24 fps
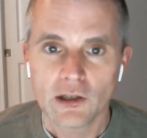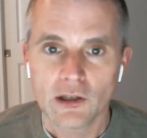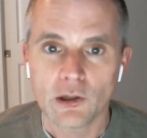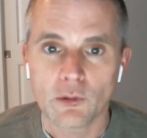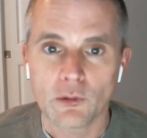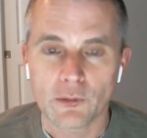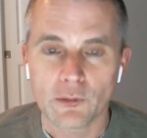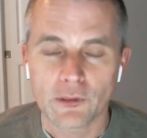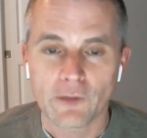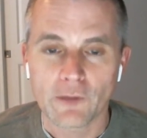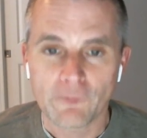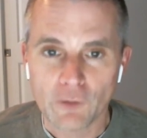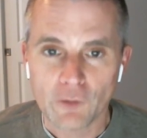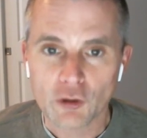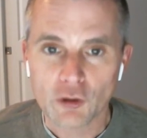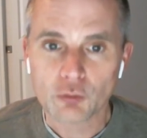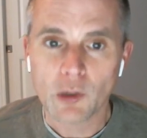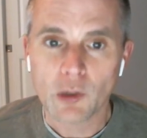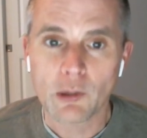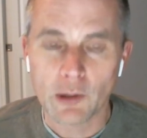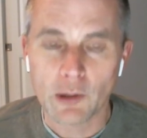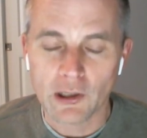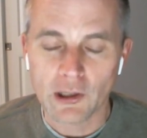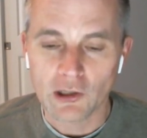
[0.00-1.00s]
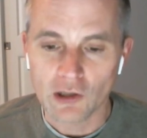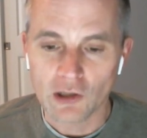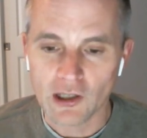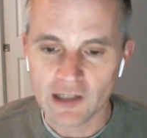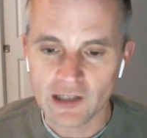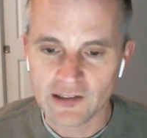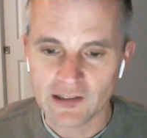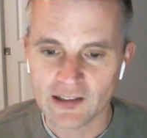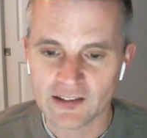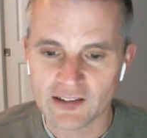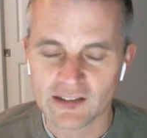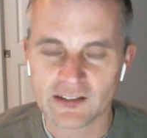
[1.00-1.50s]
you know, the first way we're going to
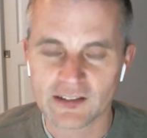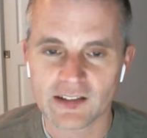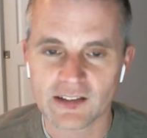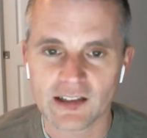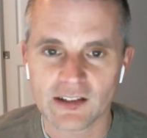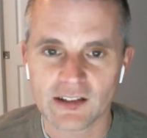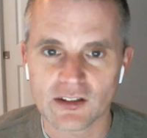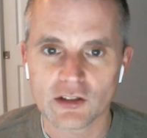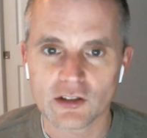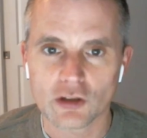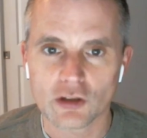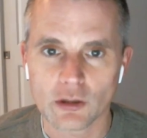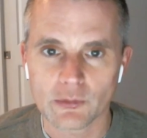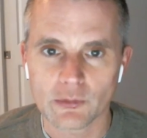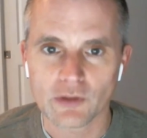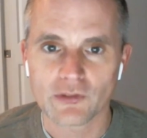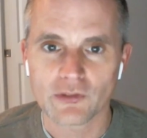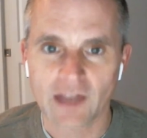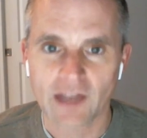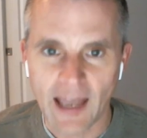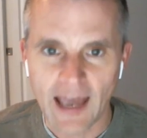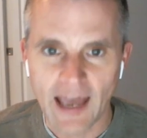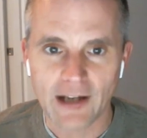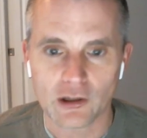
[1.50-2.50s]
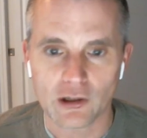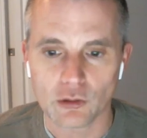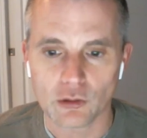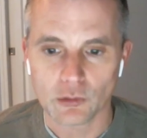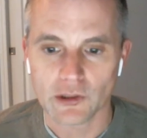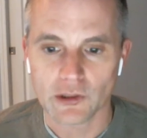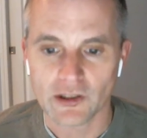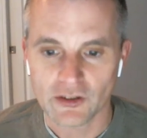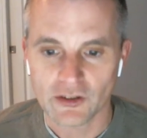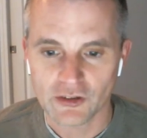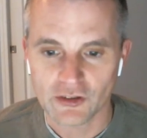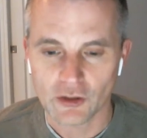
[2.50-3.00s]
look at this is, is in terms of
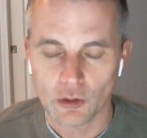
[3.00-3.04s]
categories.